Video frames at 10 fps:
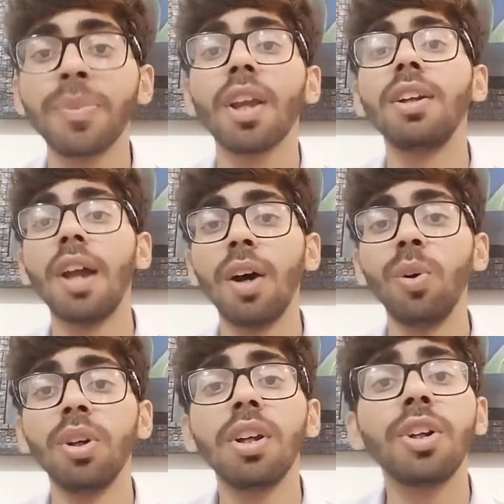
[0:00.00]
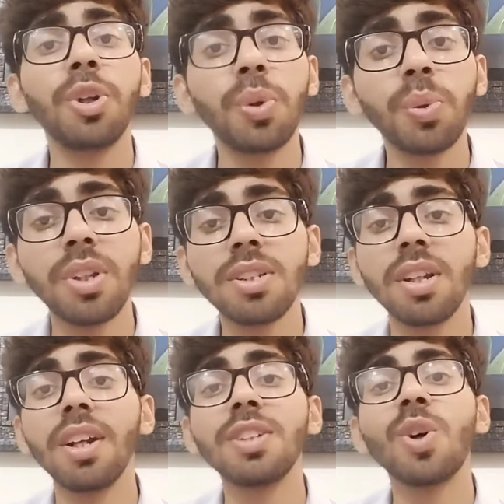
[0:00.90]
Now, due to this,
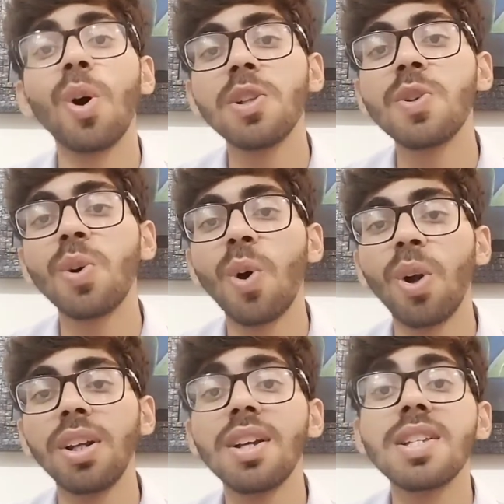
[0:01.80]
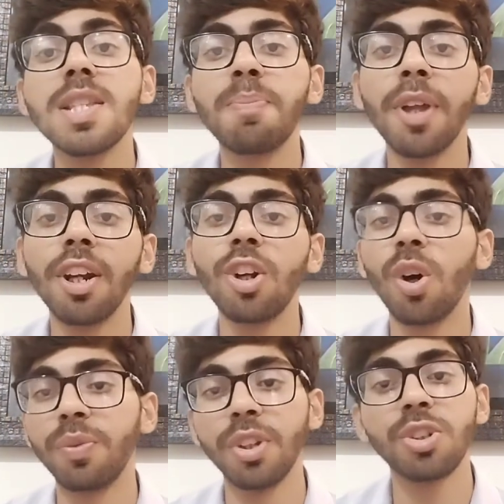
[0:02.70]
it is also called spirit of
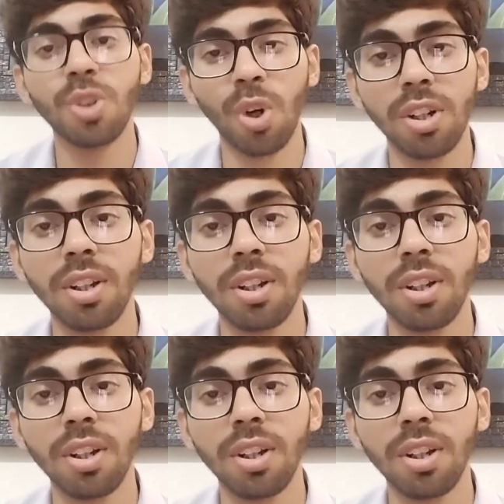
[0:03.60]
the salt,